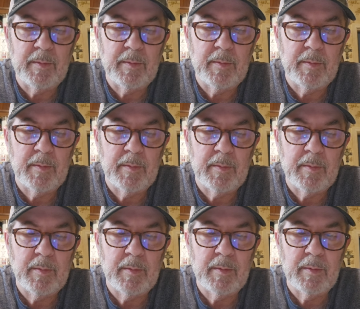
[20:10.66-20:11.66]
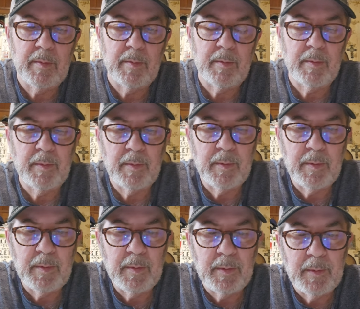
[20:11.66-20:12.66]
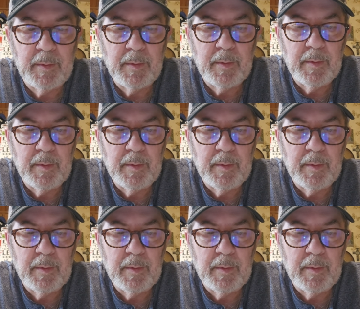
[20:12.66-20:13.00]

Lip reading: Nothing is said.